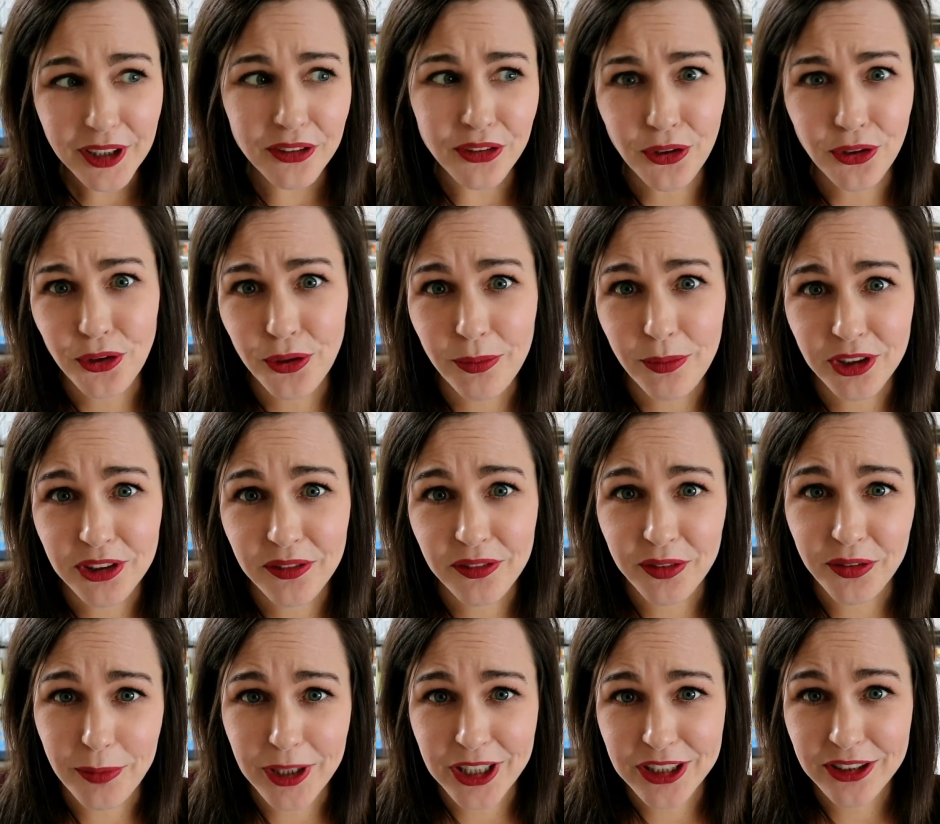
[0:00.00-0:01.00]
So too much
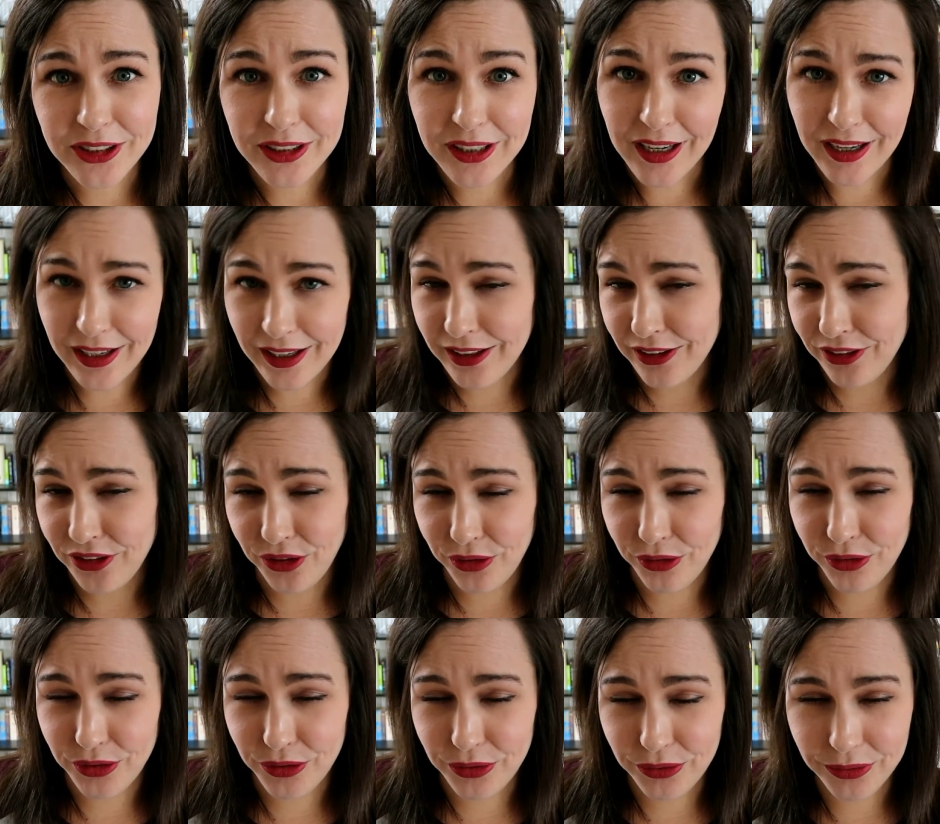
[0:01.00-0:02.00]
information, as
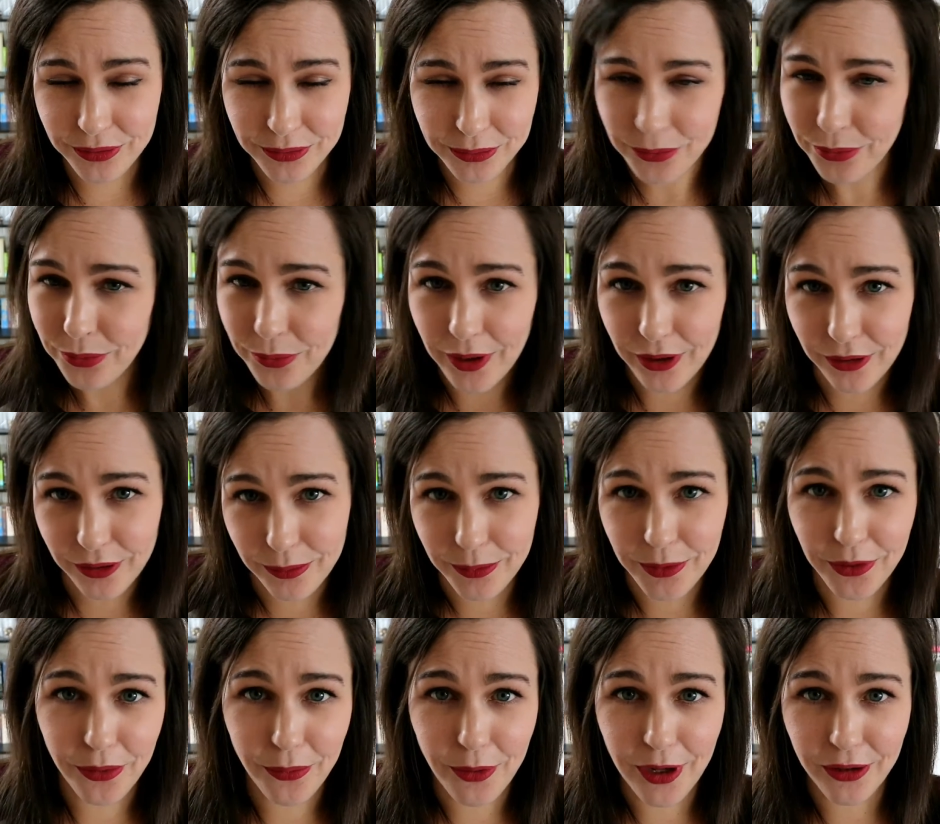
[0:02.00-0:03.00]
usual. Welcome
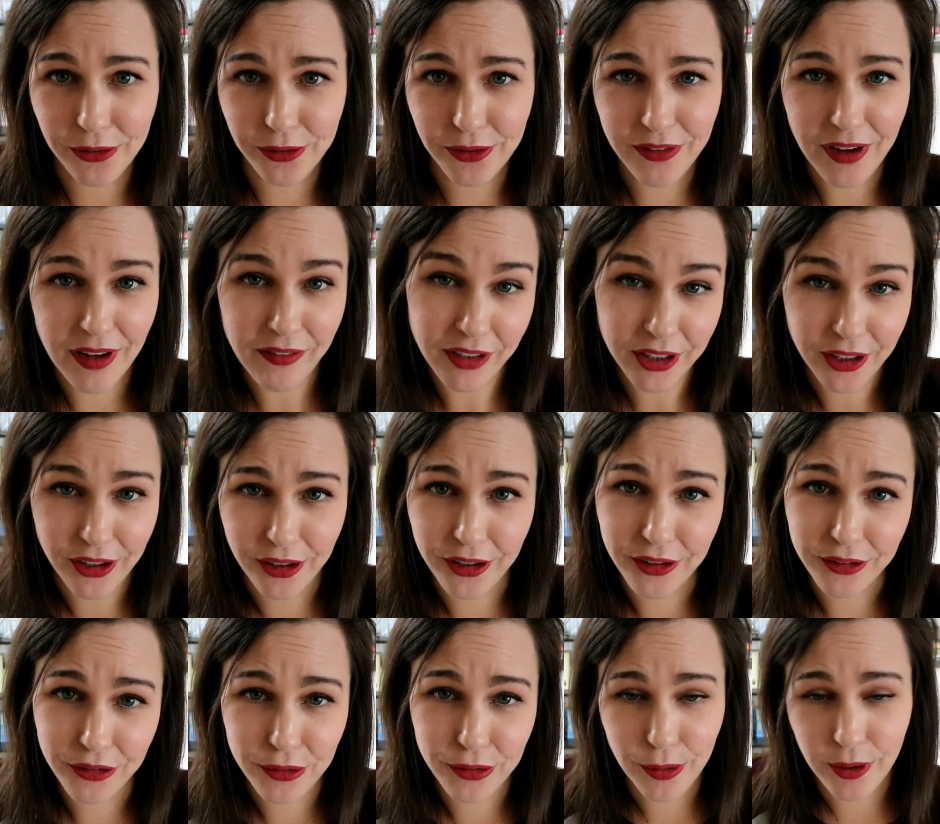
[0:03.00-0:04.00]
to the world of having a
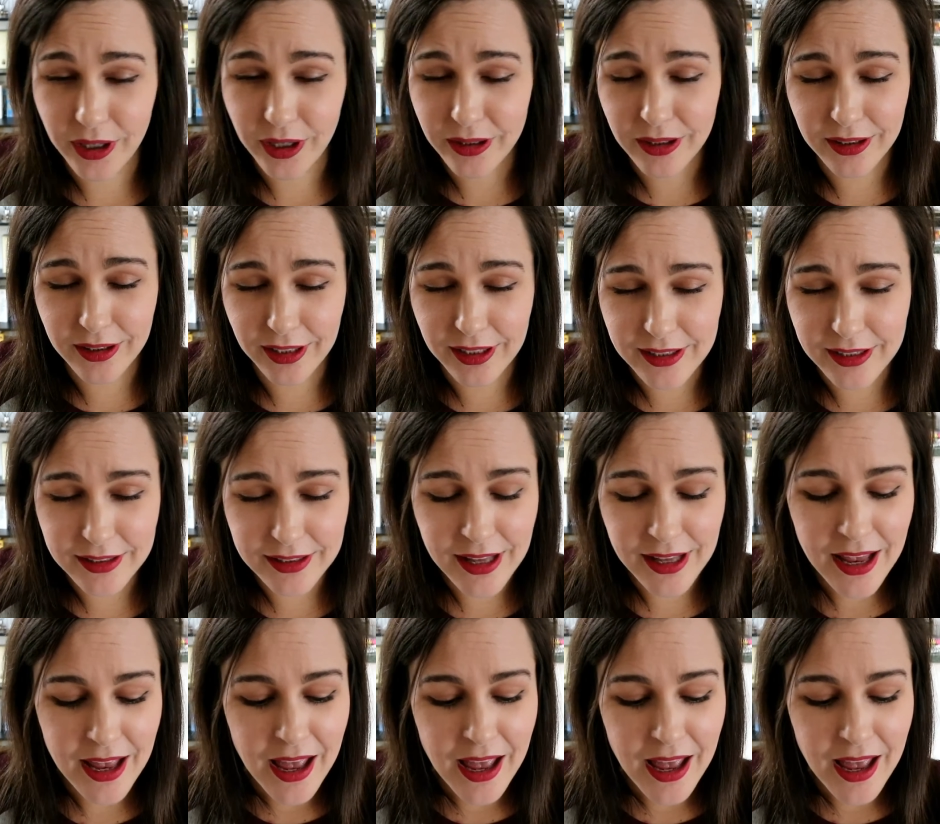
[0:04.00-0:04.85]
chronic disease.